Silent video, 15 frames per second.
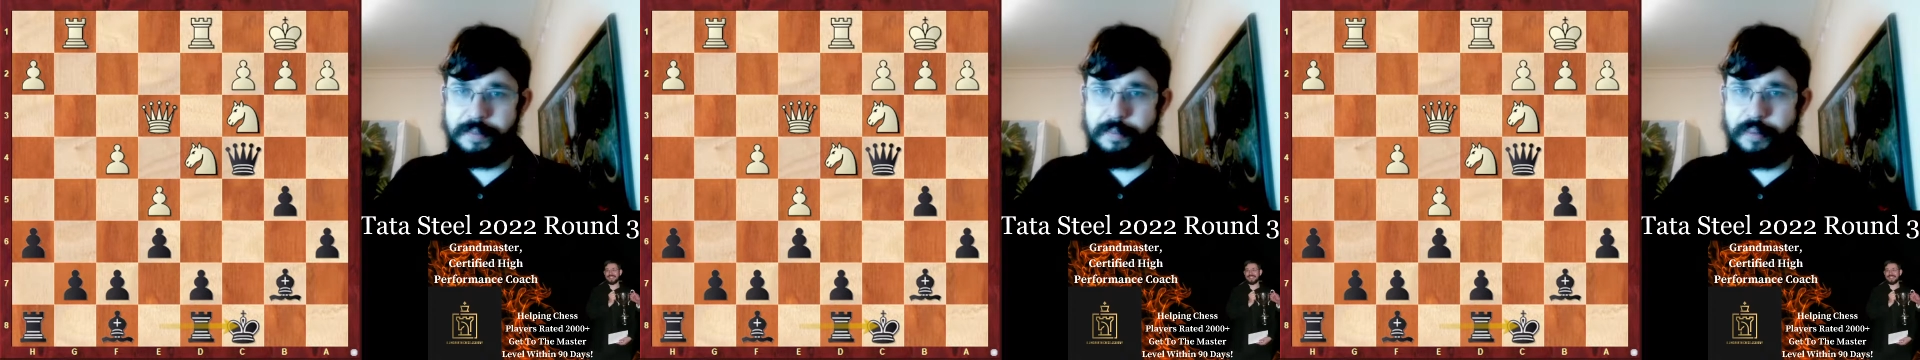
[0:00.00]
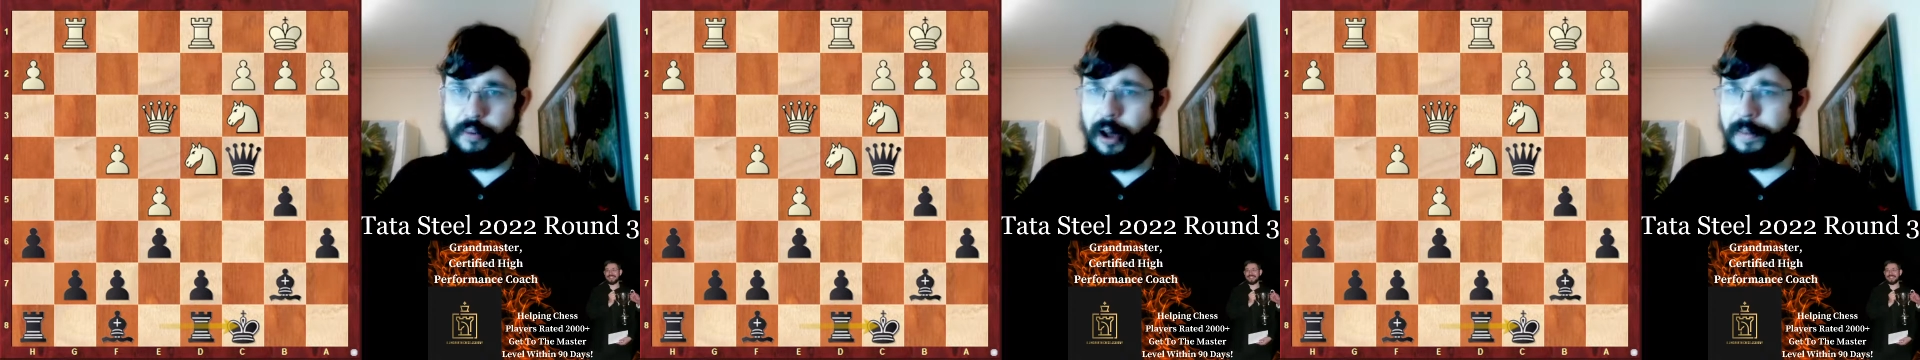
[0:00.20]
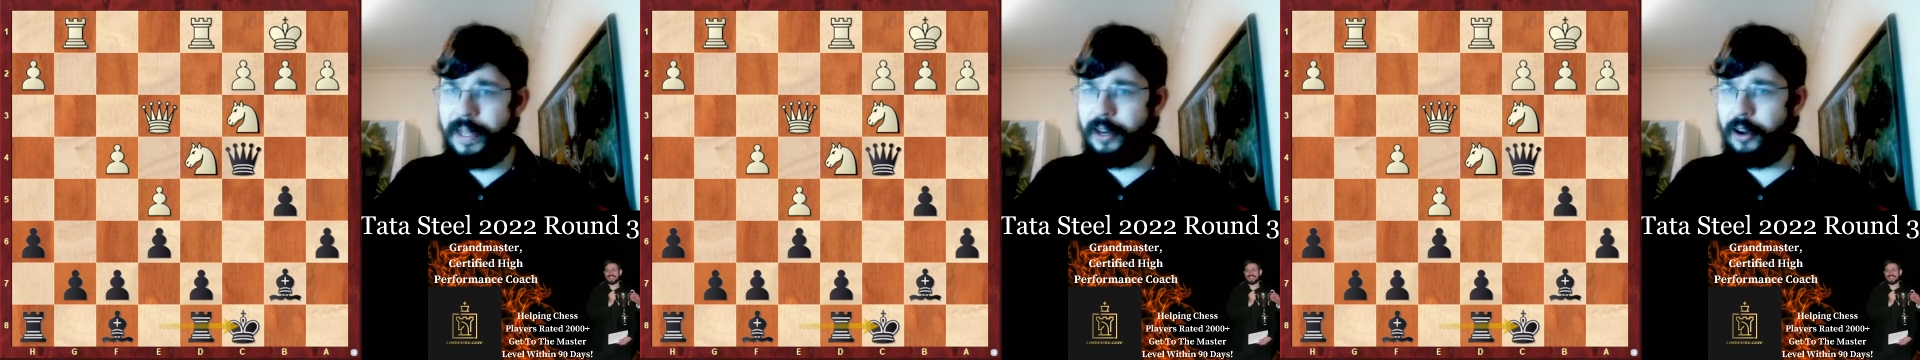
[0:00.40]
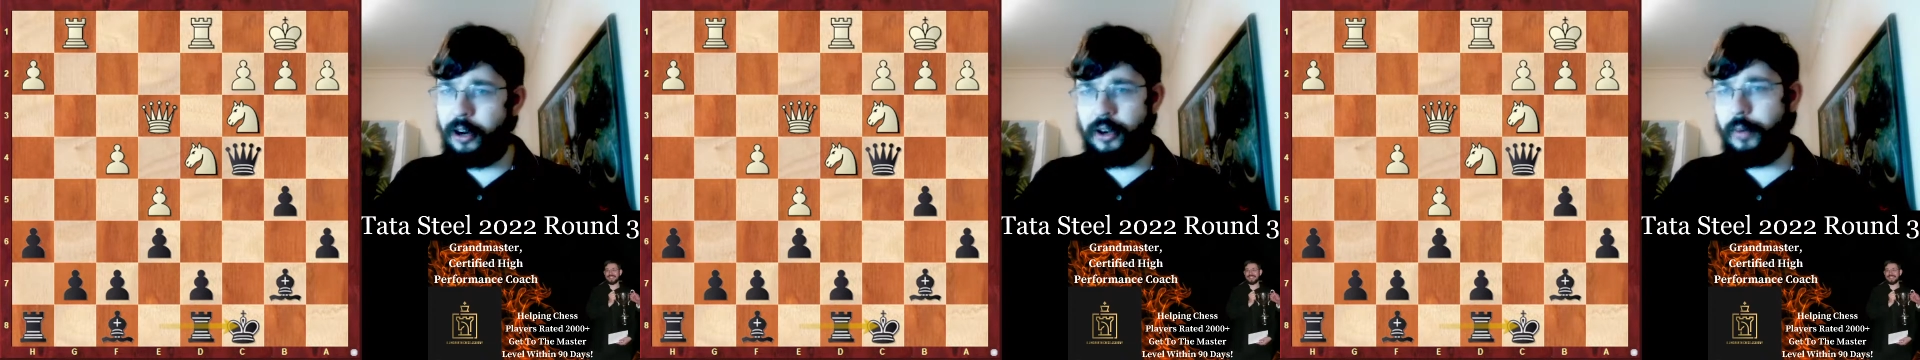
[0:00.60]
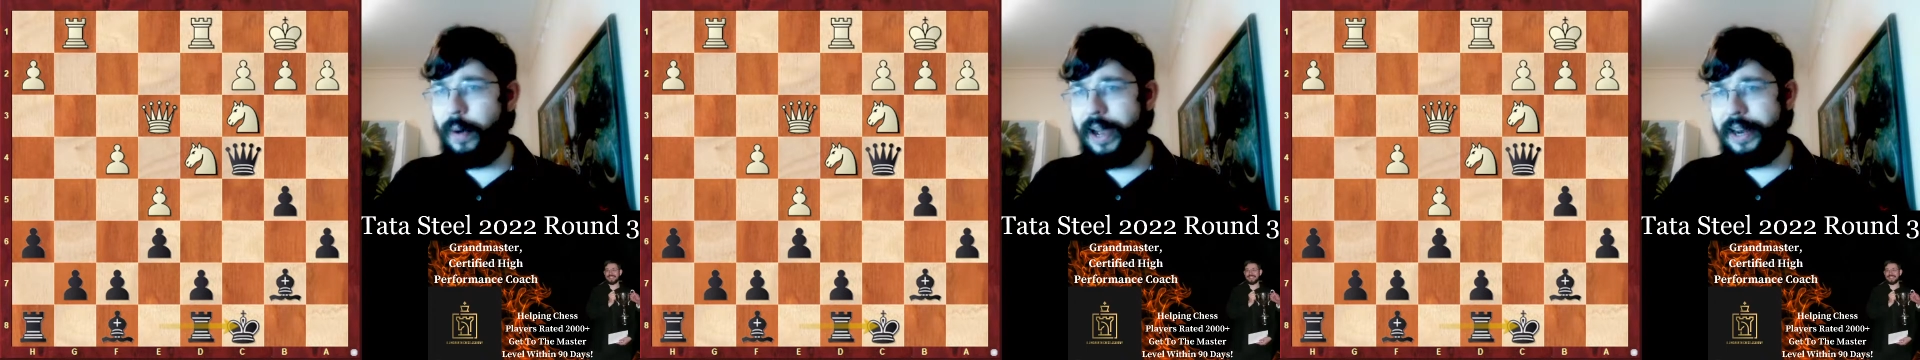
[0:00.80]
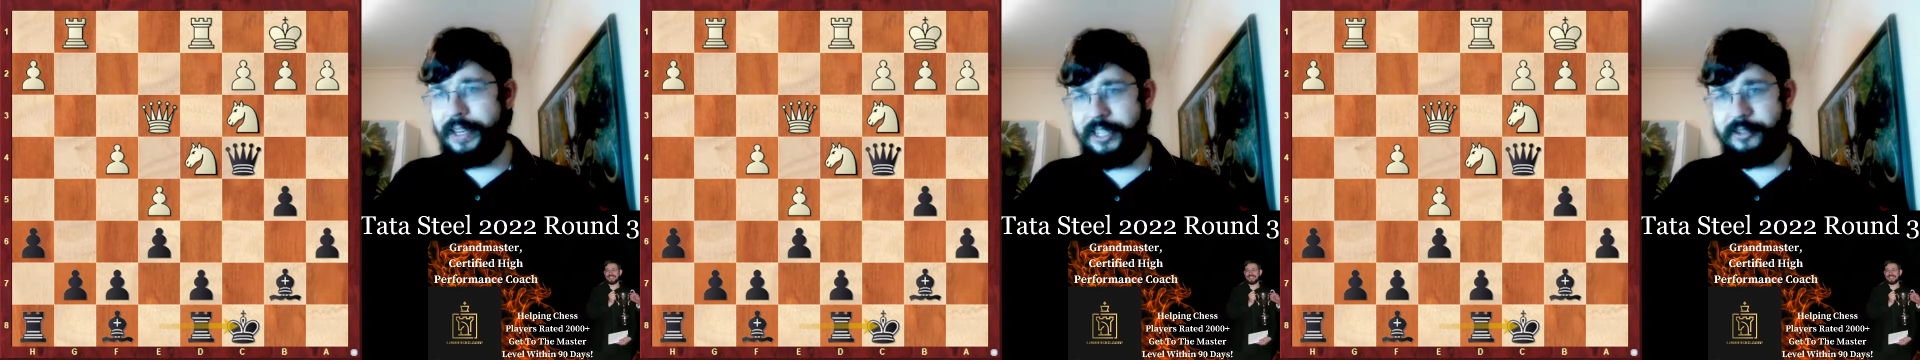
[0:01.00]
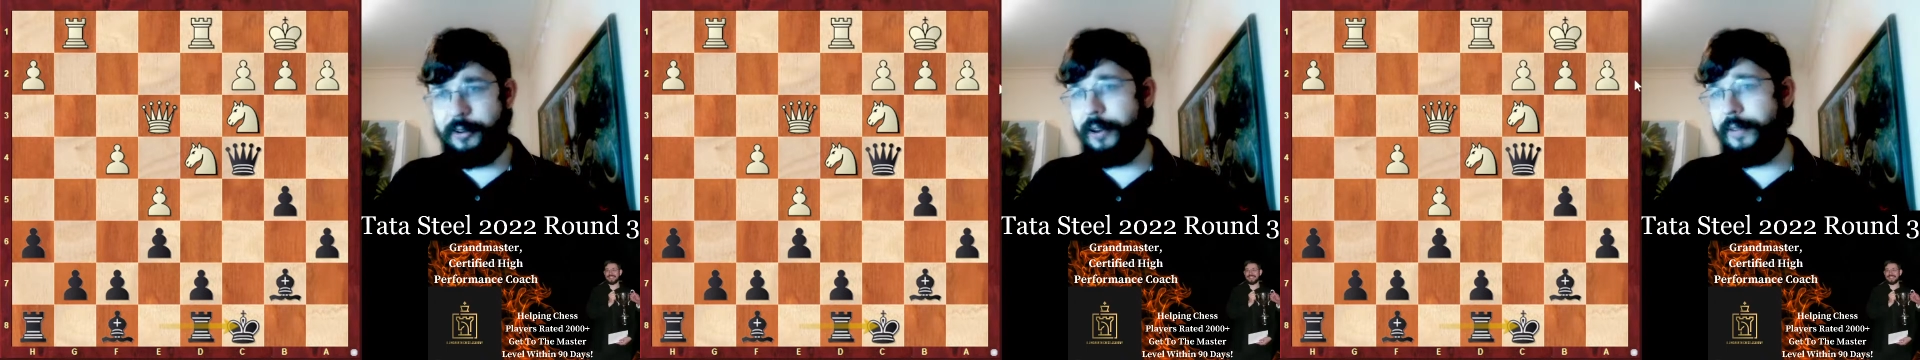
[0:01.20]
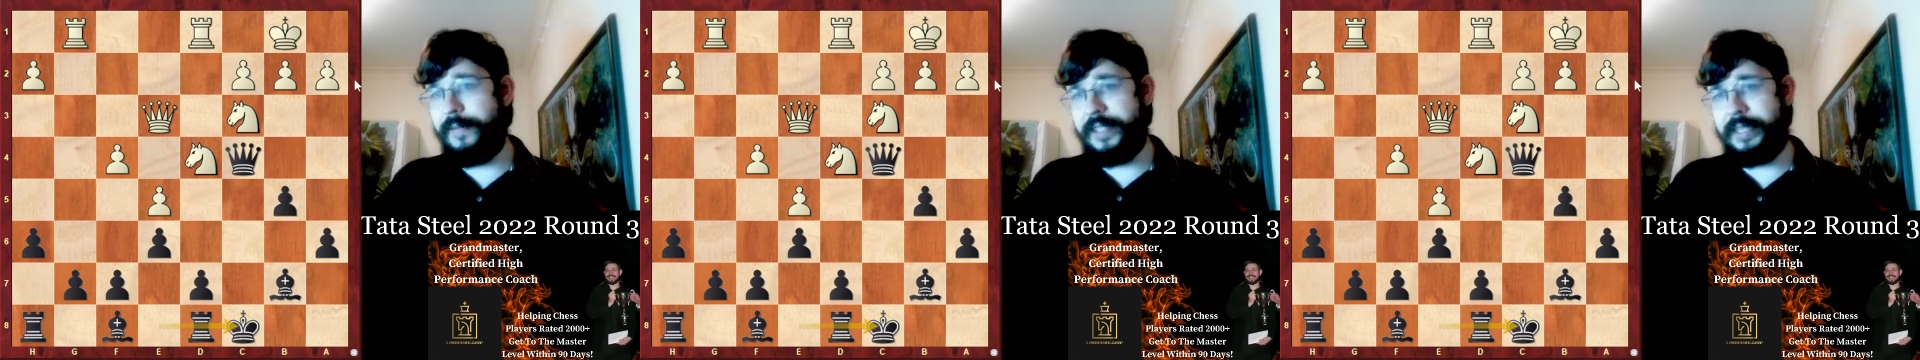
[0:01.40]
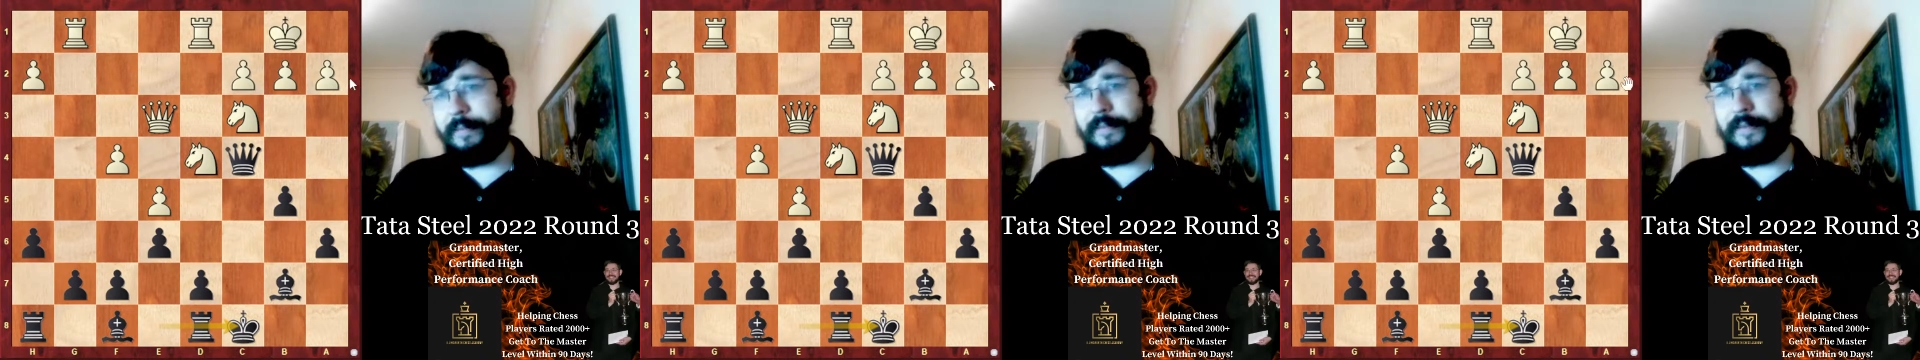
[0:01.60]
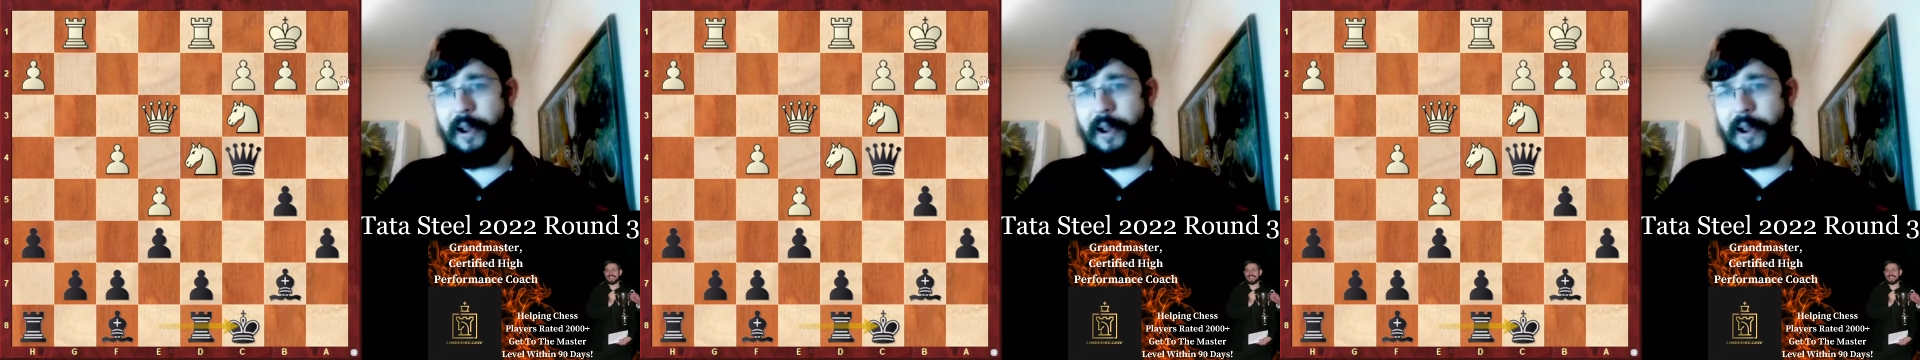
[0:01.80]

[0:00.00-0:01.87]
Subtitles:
probably not quite as good for some